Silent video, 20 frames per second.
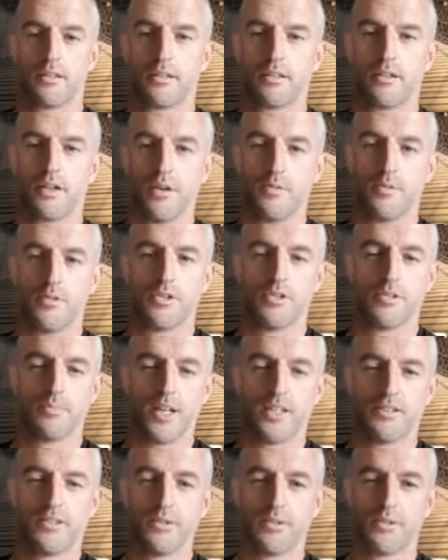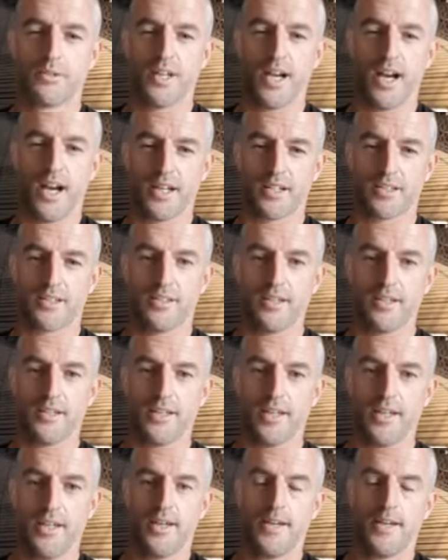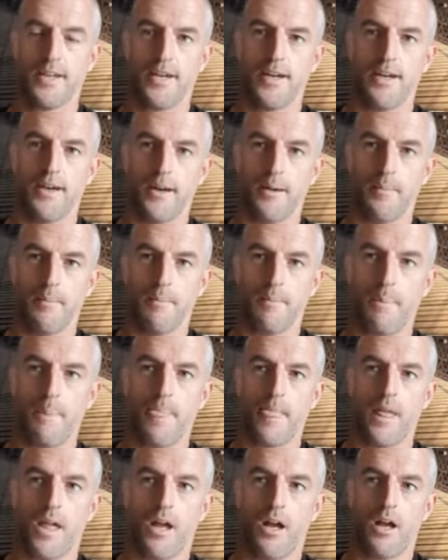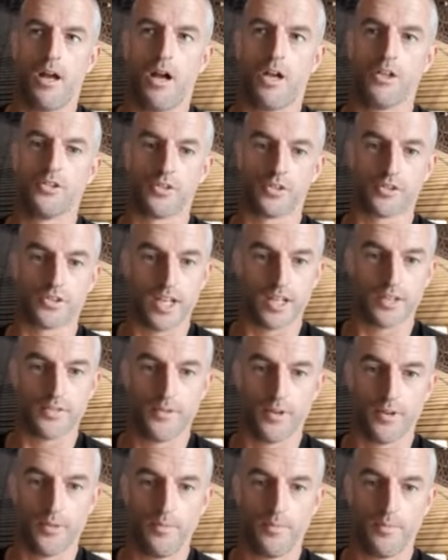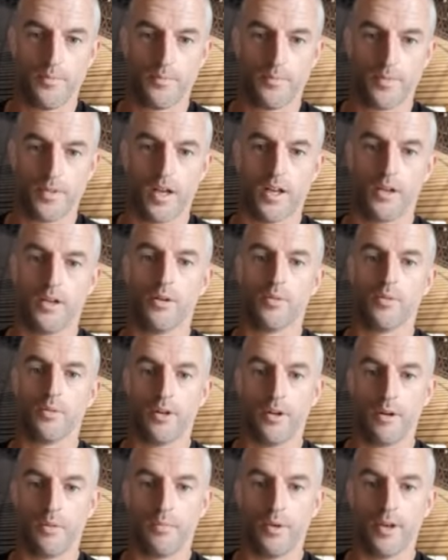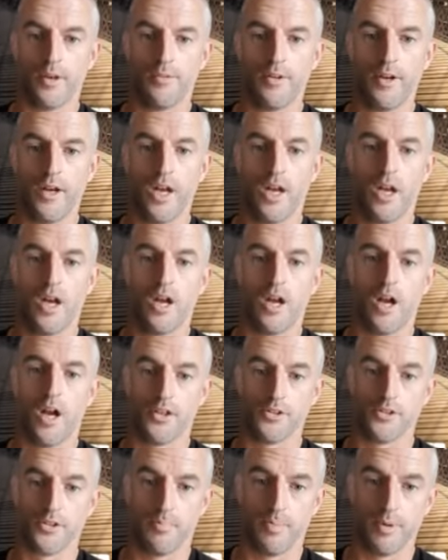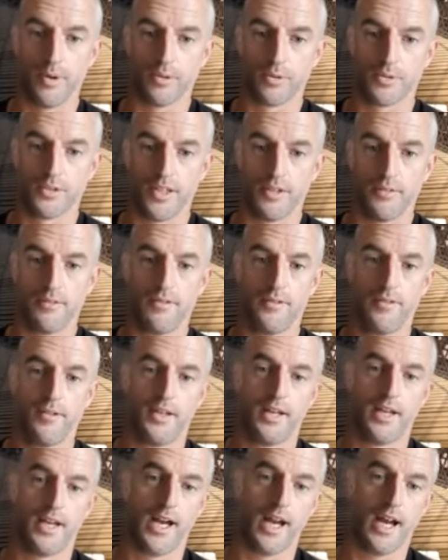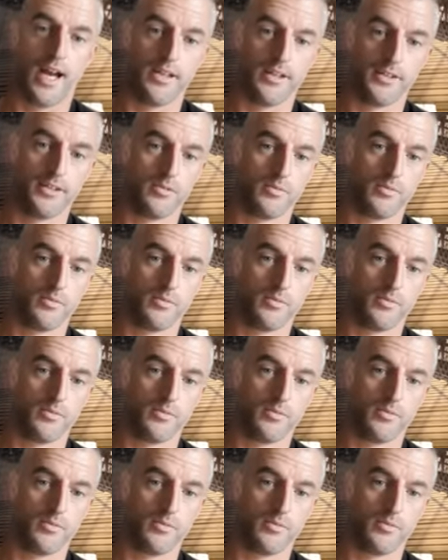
coaches and mentors that actually um, are successful and they're on with and are supportive and